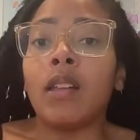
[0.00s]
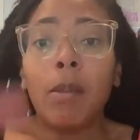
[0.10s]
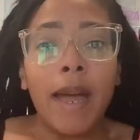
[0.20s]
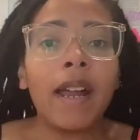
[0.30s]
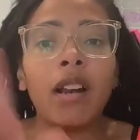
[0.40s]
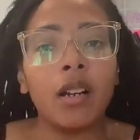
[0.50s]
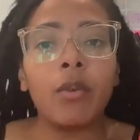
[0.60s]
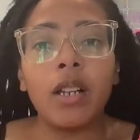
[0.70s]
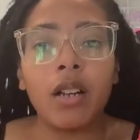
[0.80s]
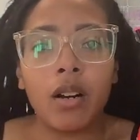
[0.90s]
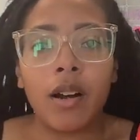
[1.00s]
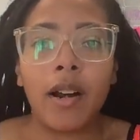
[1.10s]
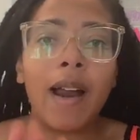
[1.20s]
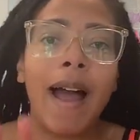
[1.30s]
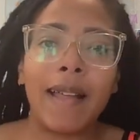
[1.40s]
the black hair looked really good on
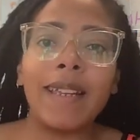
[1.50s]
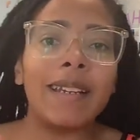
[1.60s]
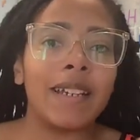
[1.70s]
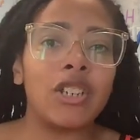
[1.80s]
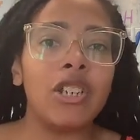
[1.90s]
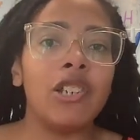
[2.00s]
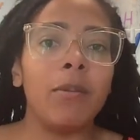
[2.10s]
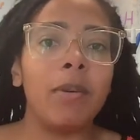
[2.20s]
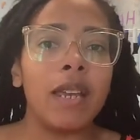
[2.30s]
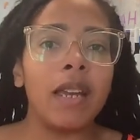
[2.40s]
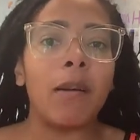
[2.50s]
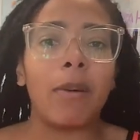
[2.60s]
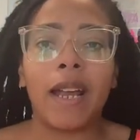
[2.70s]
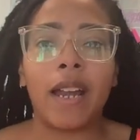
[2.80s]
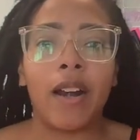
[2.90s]
her. I think that she should be in a
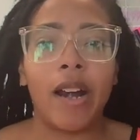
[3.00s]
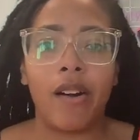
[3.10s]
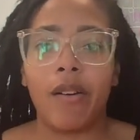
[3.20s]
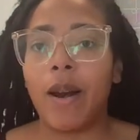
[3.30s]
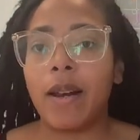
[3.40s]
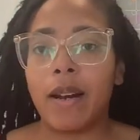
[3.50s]
black hair era